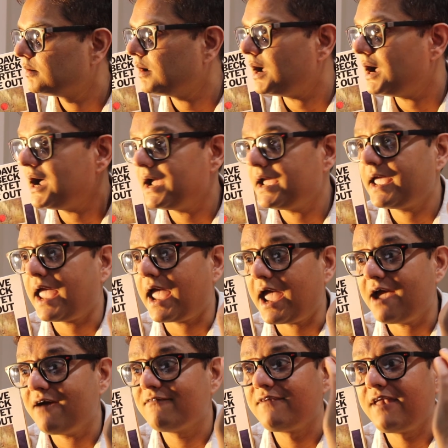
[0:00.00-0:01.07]
I
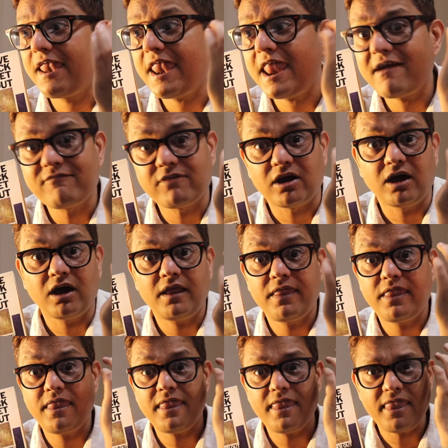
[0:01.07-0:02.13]
have never
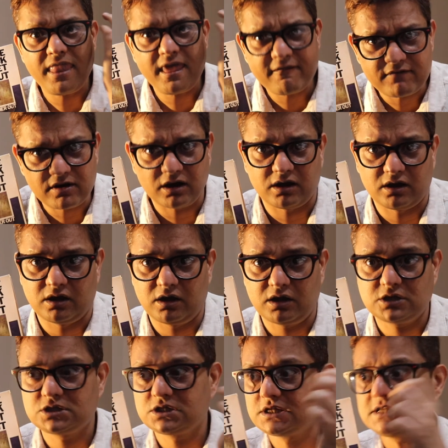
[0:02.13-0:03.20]

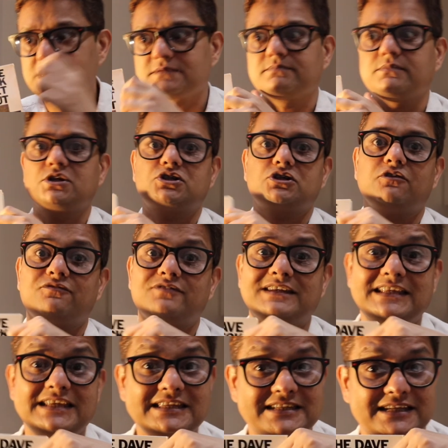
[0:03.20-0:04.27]
heard this much of
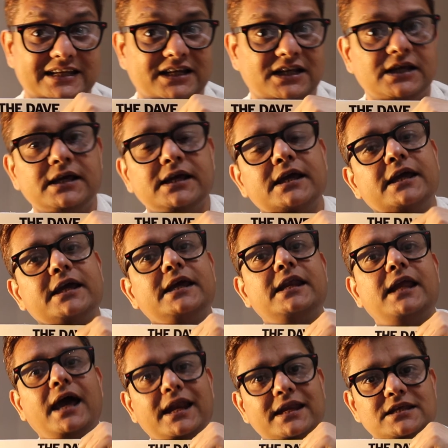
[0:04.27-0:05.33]
detail
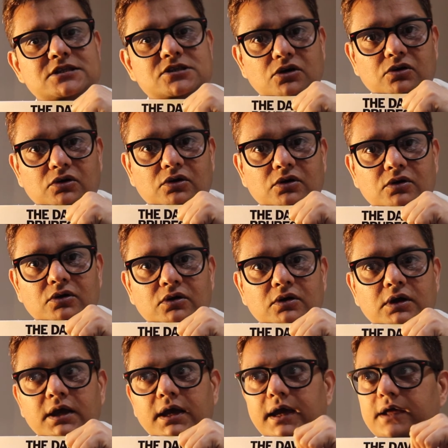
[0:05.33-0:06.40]
in any song.
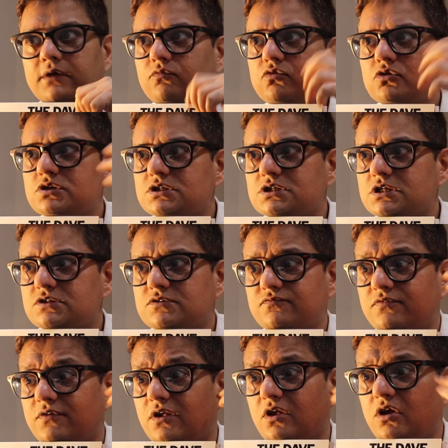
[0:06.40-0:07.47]
It was just
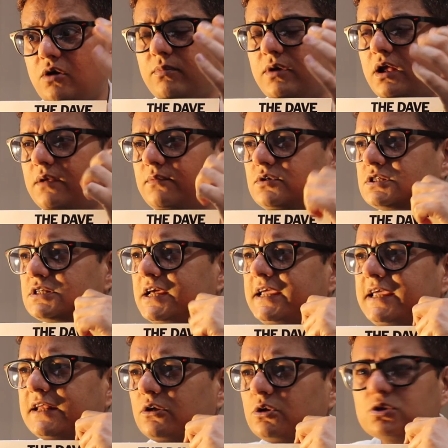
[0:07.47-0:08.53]
phenomenal. It was
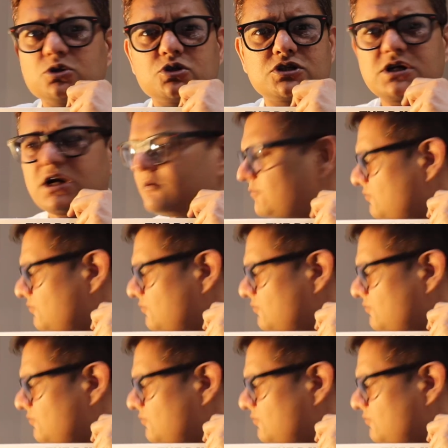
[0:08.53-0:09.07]
taking all those drum